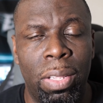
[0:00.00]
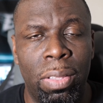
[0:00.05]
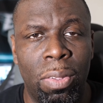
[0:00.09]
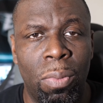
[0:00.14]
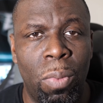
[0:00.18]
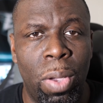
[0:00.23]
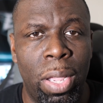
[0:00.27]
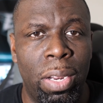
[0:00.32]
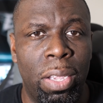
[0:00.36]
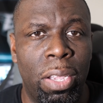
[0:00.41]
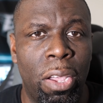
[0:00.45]
the
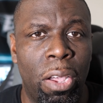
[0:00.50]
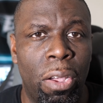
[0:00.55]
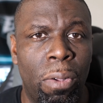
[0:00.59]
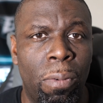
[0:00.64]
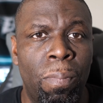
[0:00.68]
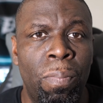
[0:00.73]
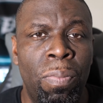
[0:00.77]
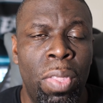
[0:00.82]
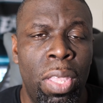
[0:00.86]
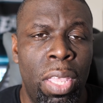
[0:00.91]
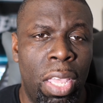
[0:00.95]
way to
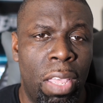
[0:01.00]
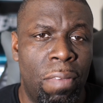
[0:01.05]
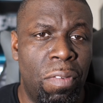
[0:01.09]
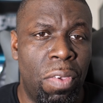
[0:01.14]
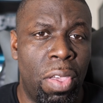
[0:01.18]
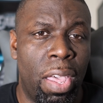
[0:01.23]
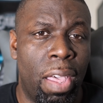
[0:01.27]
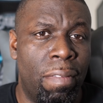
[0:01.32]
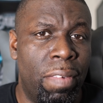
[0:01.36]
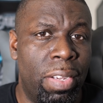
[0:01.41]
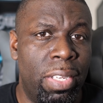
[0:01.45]
go if you
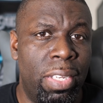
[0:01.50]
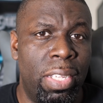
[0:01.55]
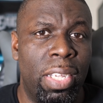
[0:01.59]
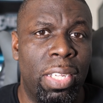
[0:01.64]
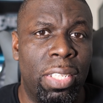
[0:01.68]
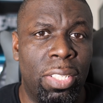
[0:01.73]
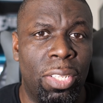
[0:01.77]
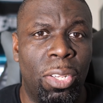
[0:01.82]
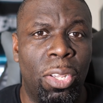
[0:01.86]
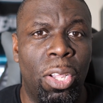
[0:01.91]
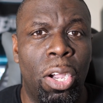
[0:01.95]
have a
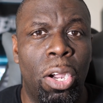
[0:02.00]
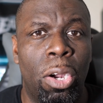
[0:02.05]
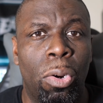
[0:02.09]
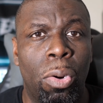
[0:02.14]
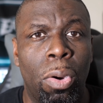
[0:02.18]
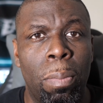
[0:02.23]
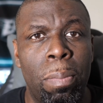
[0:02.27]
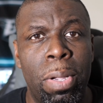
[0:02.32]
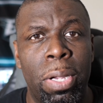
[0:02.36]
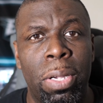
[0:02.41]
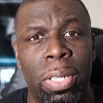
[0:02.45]
DSLR
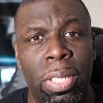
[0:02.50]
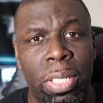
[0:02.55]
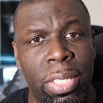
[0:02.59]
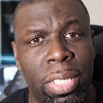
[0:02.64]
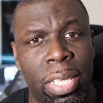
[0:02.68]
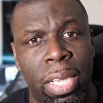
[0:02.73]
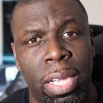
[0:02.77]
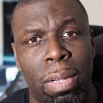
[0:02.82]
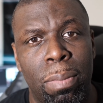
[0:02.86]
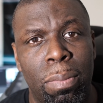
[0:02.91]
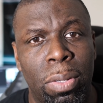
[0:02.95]
or mirrorless
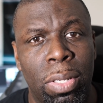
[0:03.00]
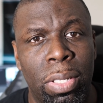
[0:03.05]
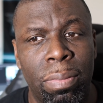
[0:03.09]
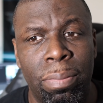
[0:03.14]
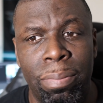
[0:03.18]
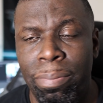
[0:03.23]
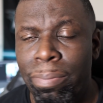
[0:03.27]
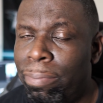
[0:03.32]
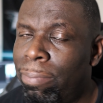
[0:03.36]
camera.